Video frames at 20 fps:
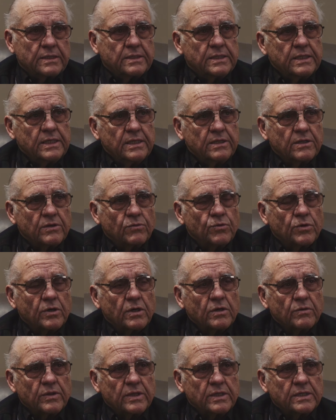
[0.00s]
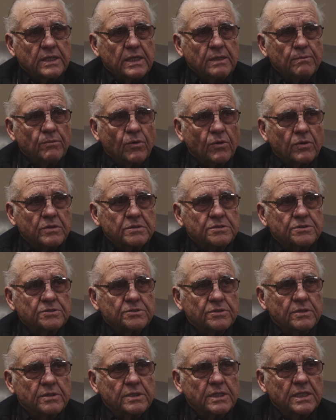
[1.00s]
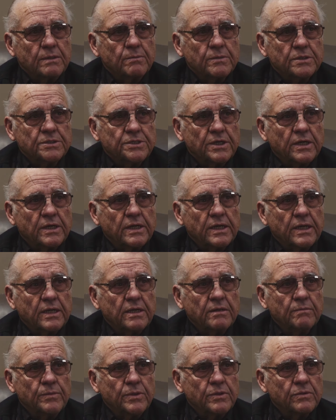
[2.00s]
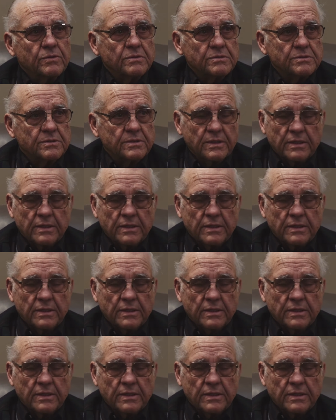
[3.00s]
either working with a team of horses or a team of jug-headed mules.